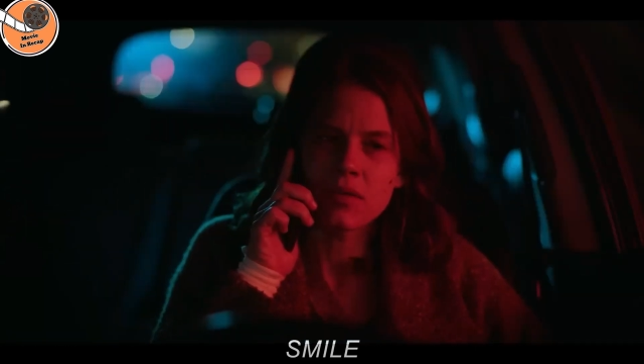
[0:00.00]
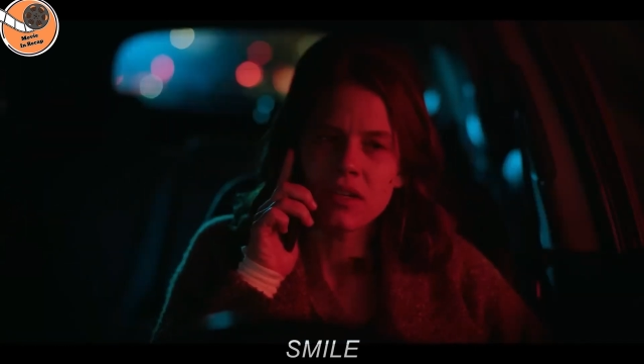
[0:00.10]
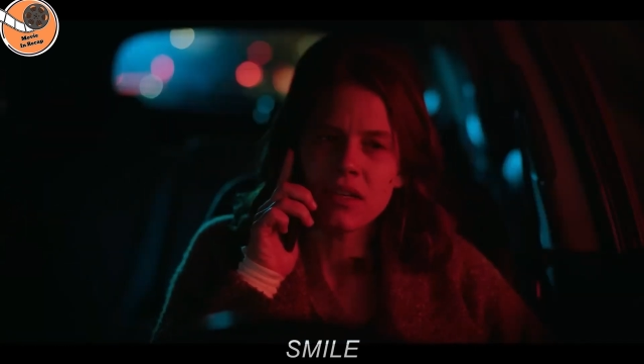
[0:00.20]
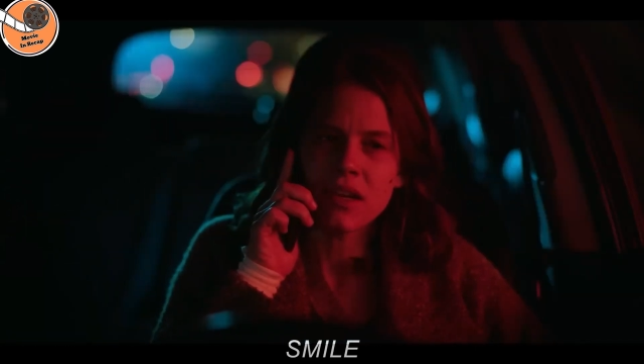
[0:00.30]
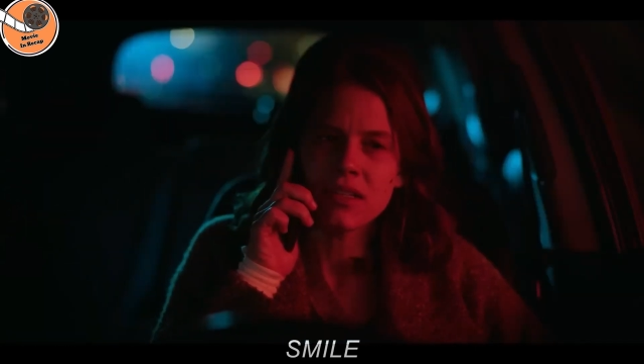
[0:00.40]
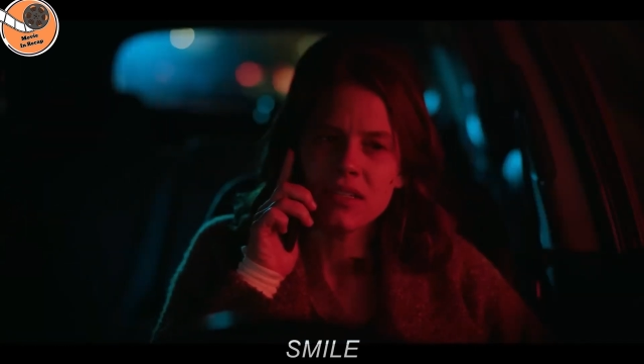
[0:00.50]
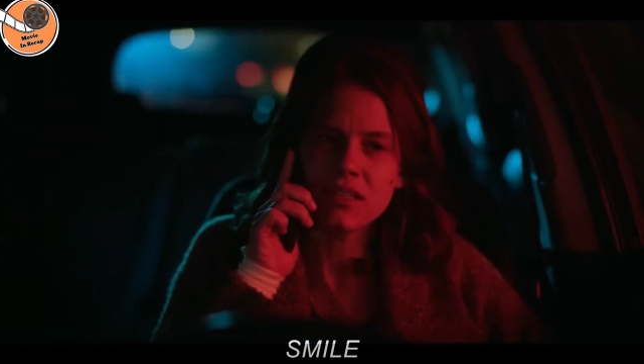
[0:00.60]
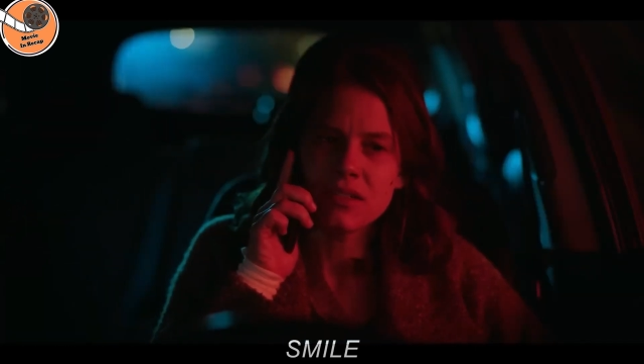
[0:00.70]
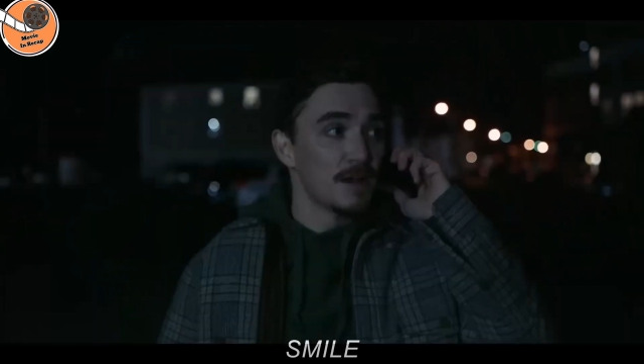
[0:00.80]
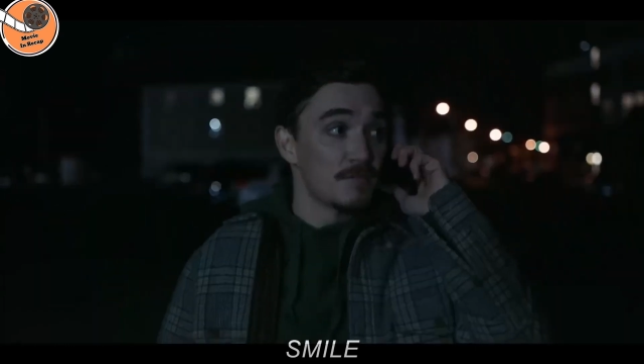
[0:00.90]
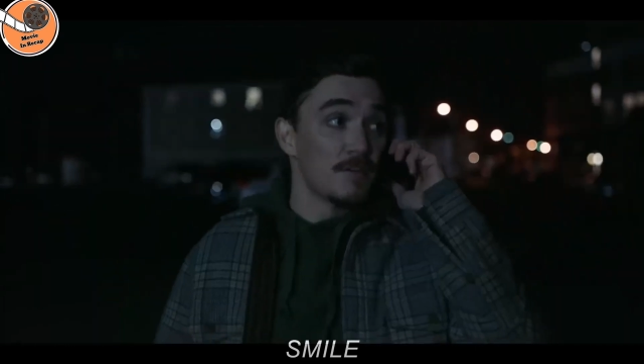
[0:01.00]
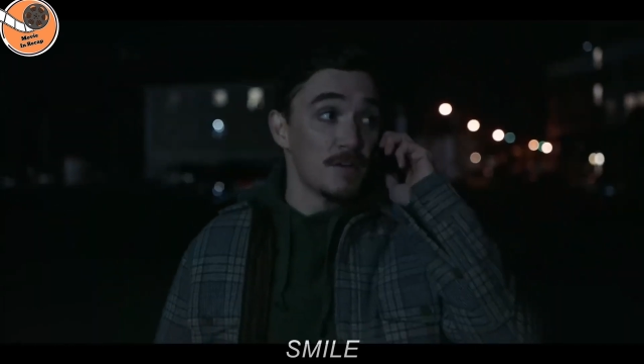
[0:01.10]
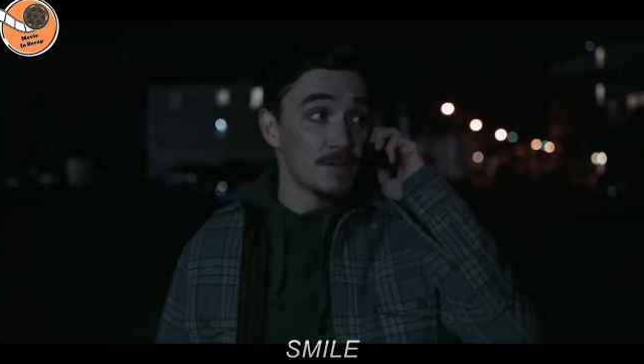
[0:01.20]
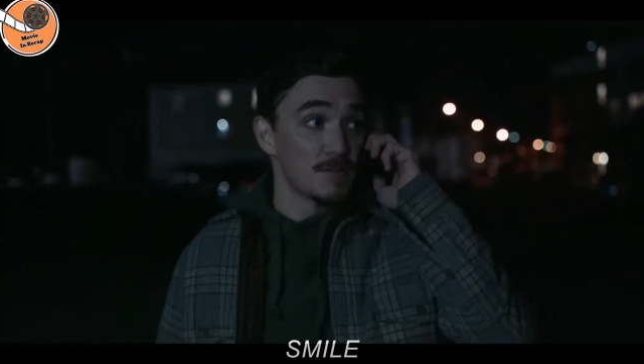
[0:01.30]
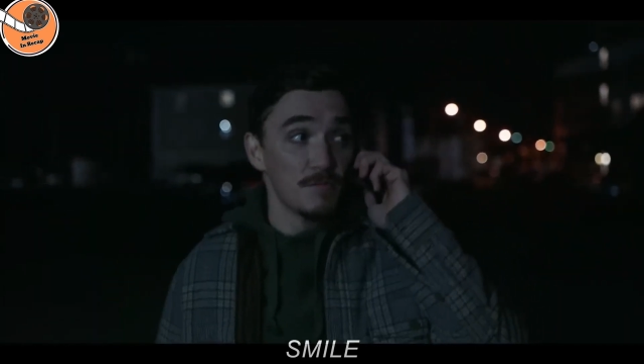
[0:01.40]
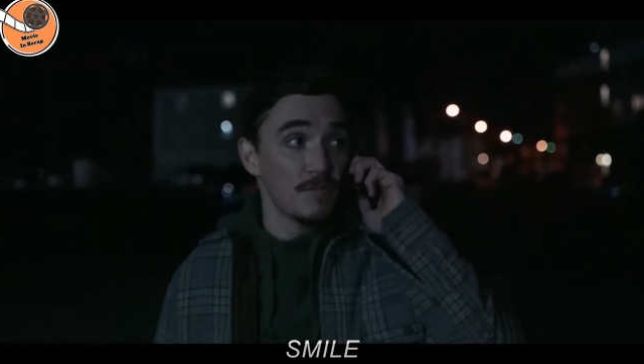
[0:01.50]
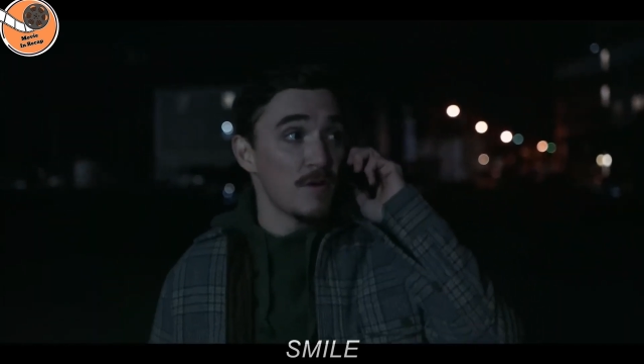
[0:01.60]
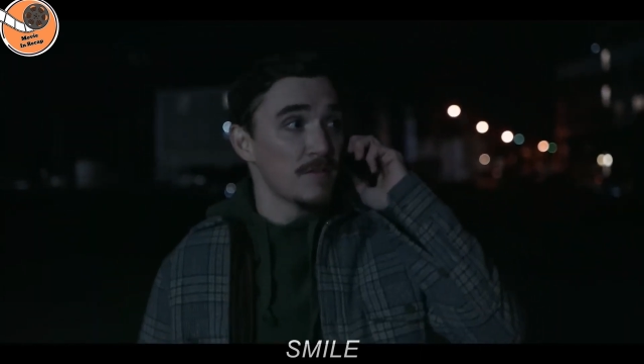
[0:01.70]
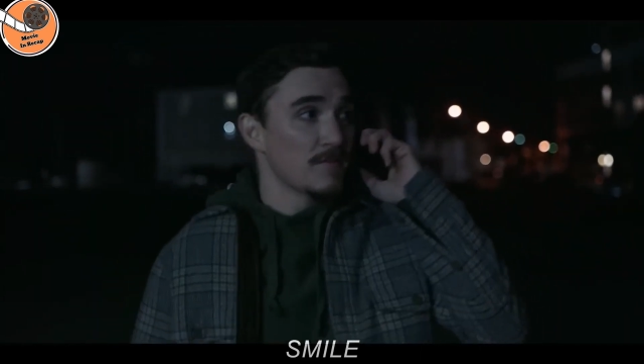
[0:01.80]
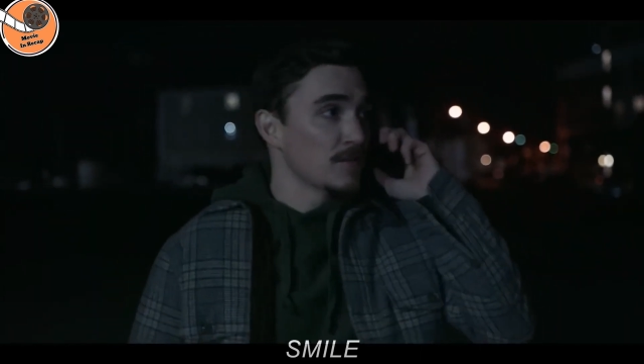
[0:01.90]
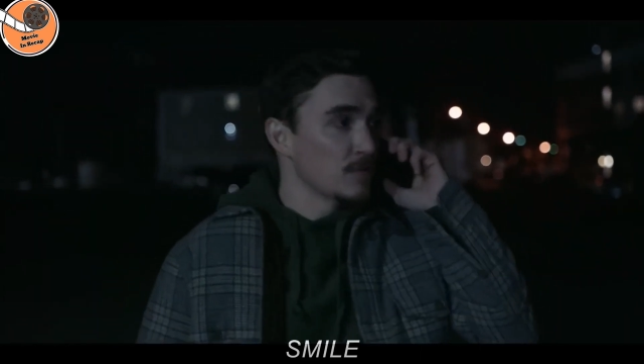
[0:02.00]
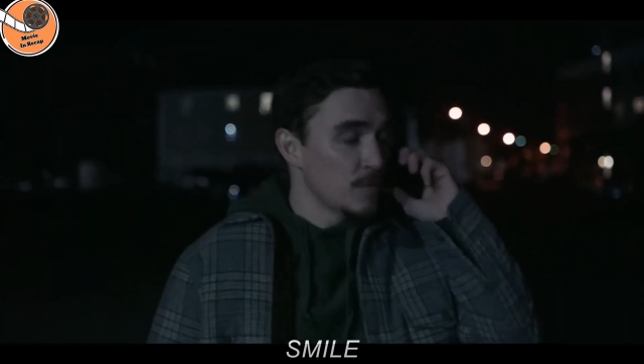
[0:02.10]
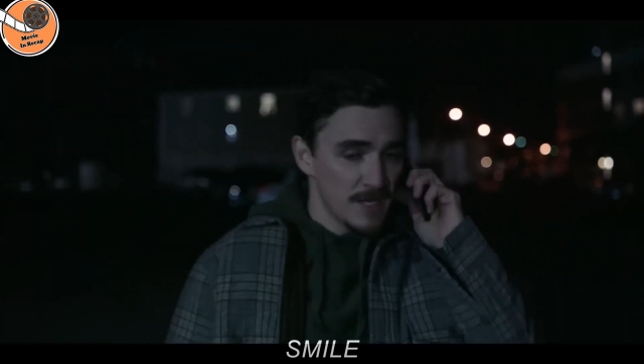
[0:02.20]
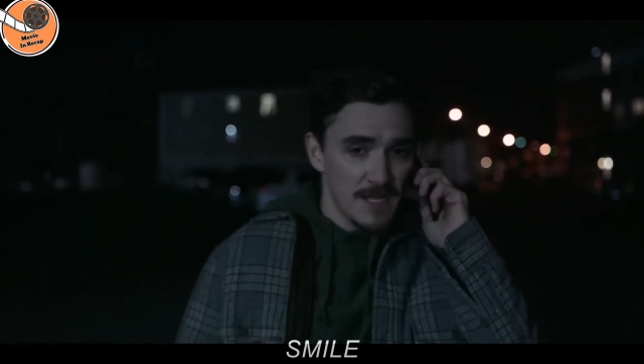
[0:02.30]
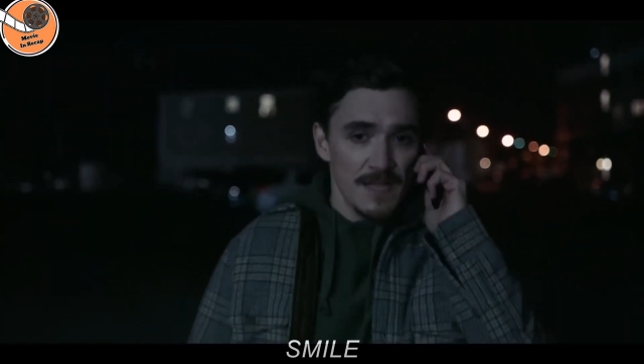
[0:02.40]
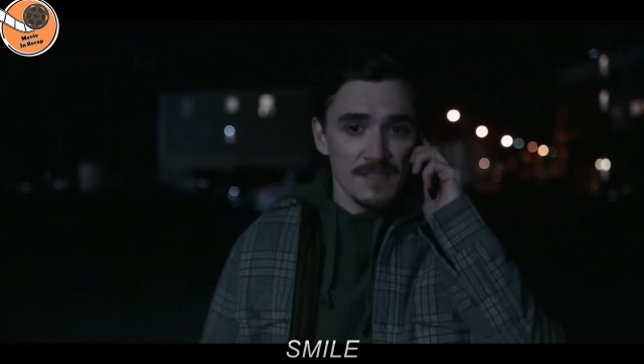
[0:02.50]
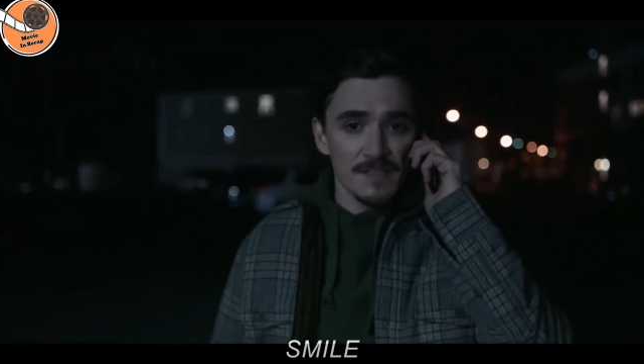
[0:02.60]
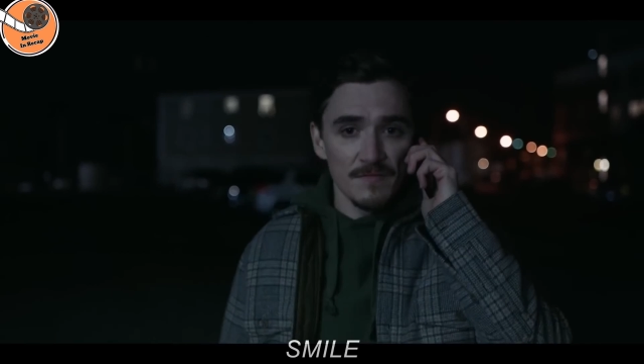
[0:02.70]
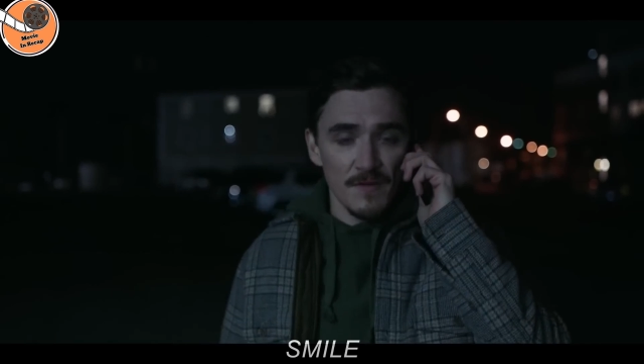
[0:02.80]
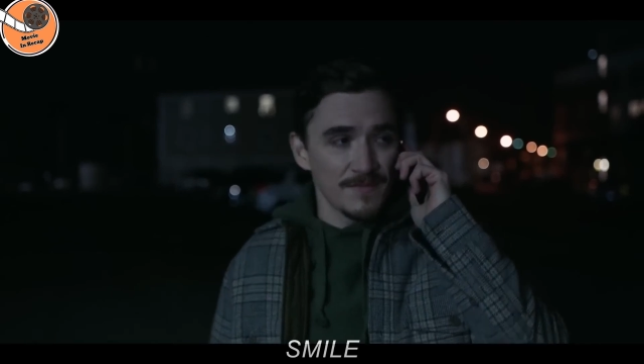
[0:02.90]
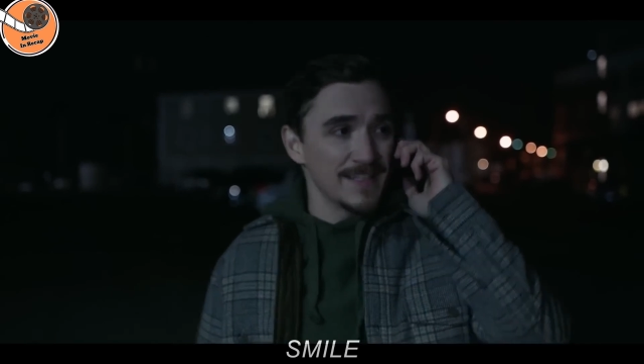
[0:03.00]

to meet him face to face. Shortly after, she arrives at the